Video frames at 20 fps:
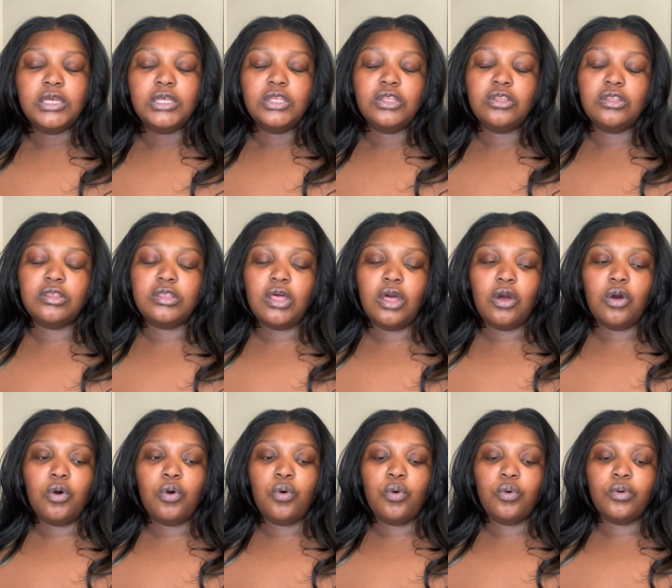
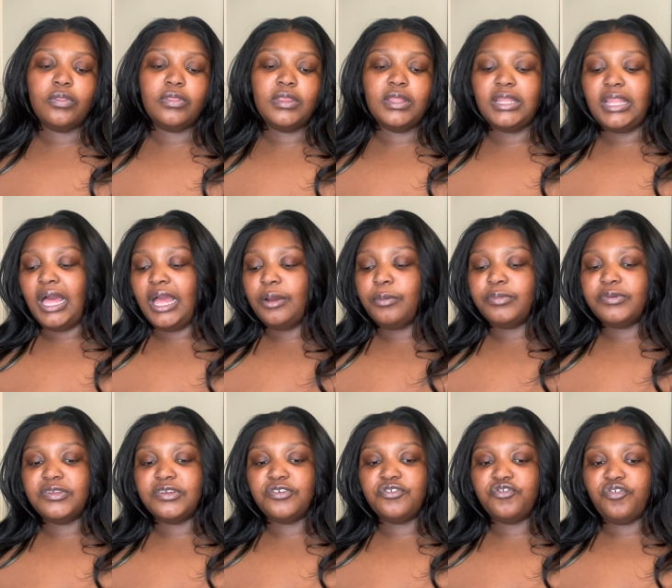So the line
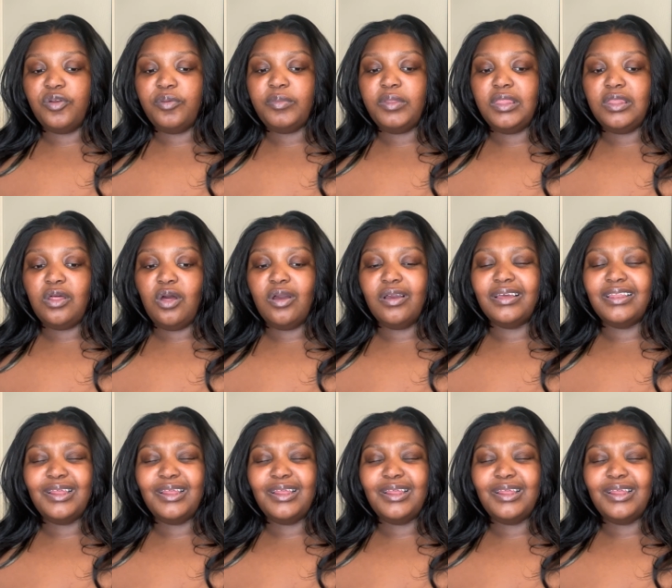was extremely long,